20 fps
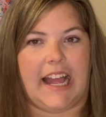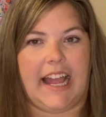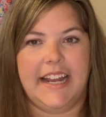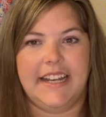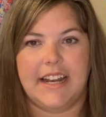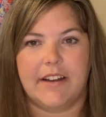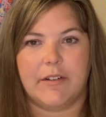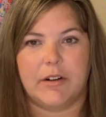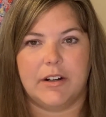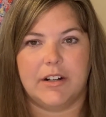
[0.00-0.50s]

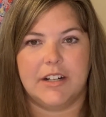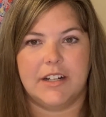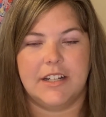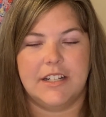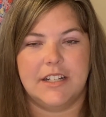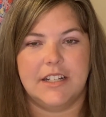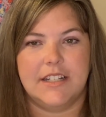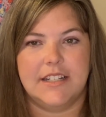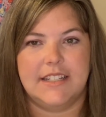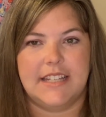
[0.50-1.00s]
never
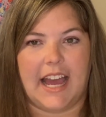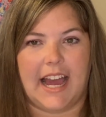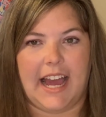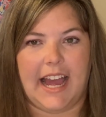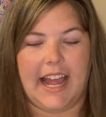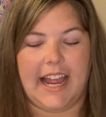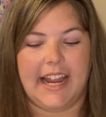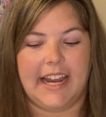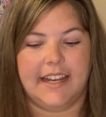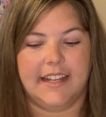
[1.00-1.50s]

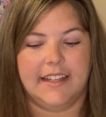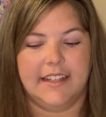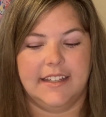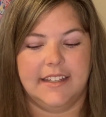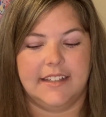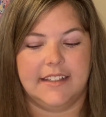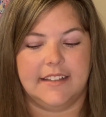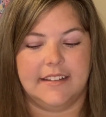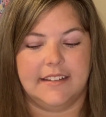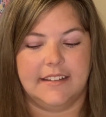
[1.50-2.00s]
dyed
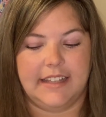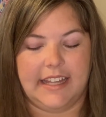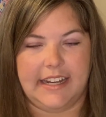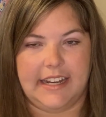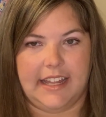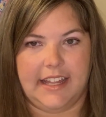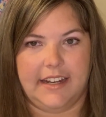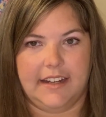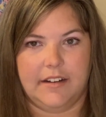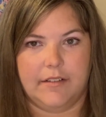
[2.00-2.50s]

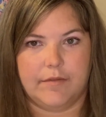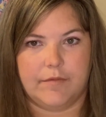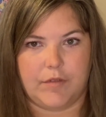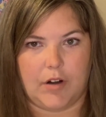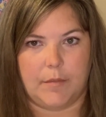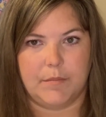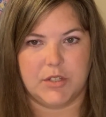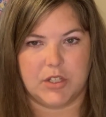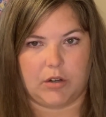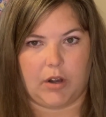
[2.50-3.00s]
linen
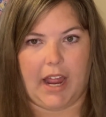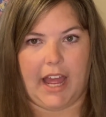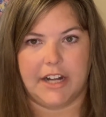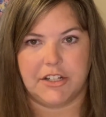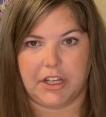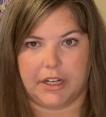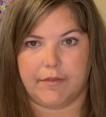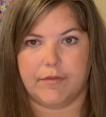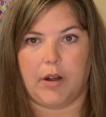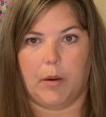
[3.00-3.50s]
from
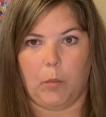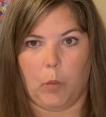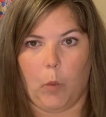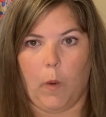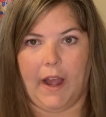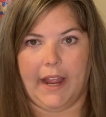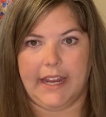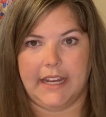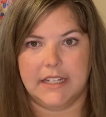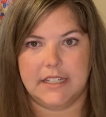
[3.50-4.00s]
scratch, like from
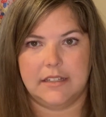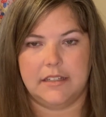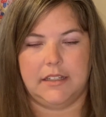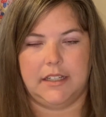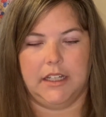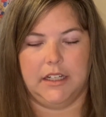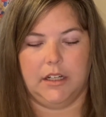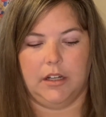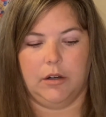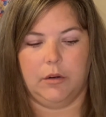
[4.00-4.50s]
white,
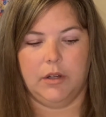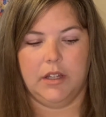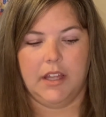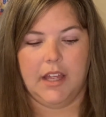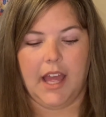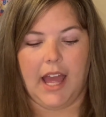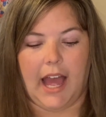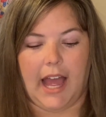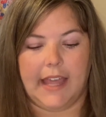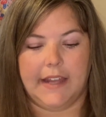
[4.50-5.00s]
you know.
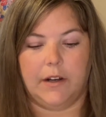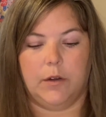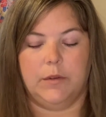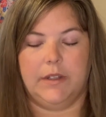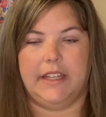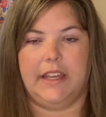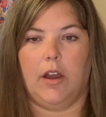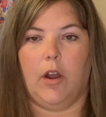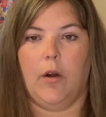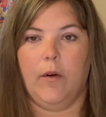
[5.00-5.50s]
I'd
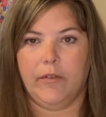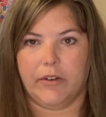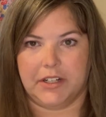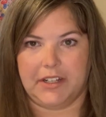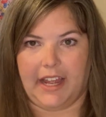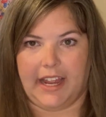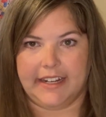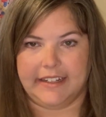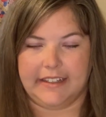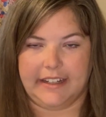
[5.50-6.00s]
only over
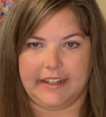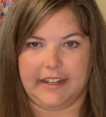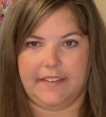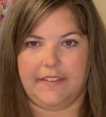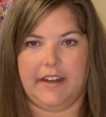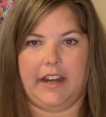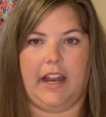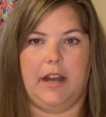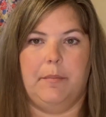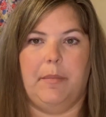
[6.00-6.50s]
dyed linen
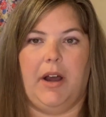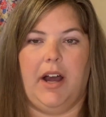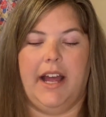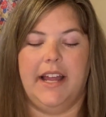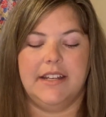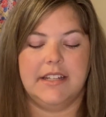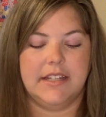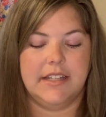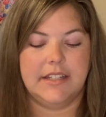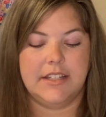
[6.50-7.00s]
that I'd
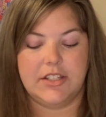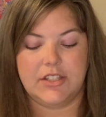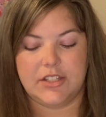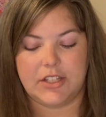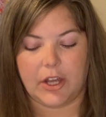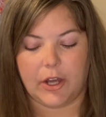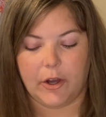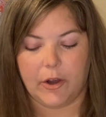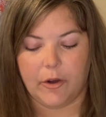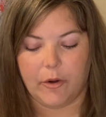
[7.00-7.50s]
bought.
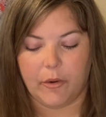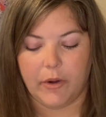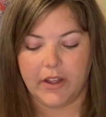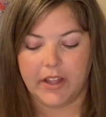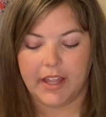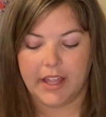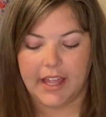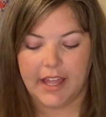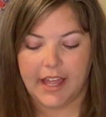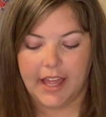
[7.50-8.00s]
So
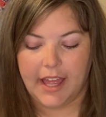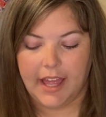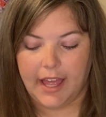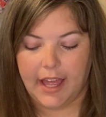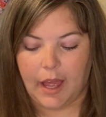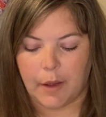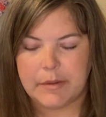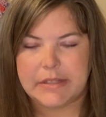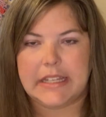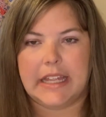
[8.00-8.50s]

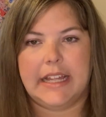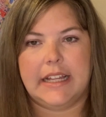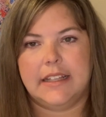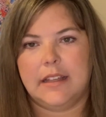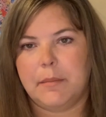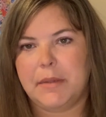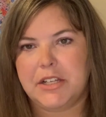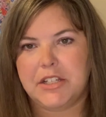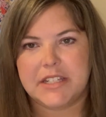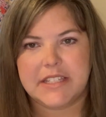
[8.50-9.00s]
I was like,
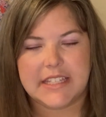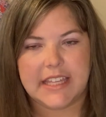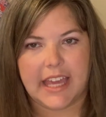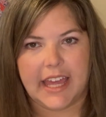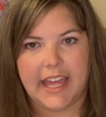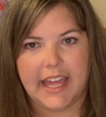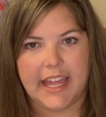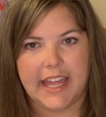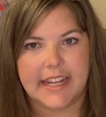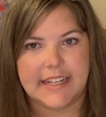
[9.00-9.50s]
let me just
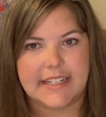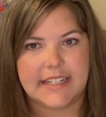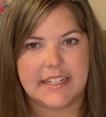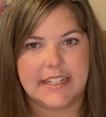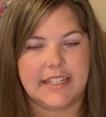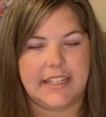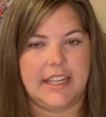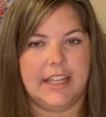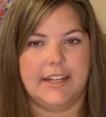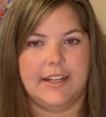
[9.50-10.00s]
get,
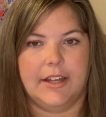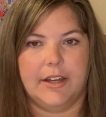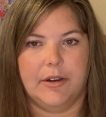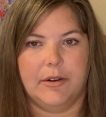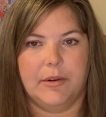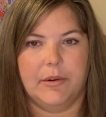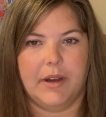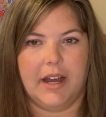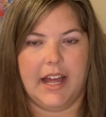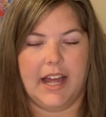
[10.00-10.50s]
you
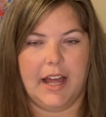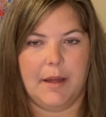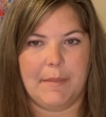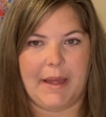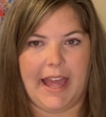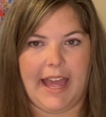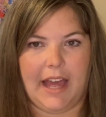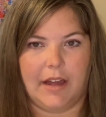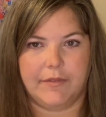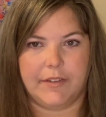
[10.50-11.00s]
know, a
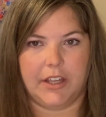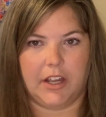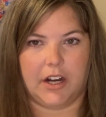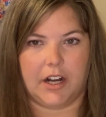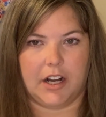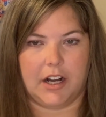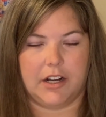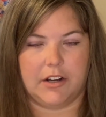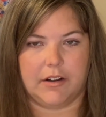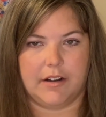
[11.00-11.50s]
half
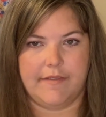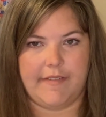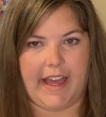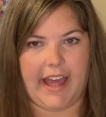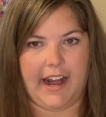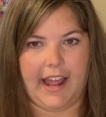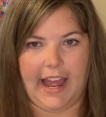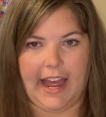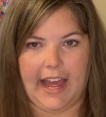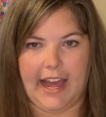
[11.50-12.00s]
yard or a
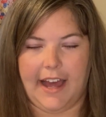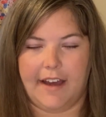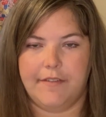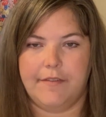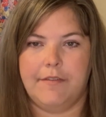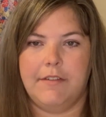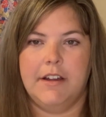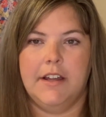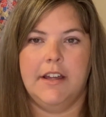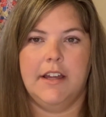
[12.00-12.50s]
fat half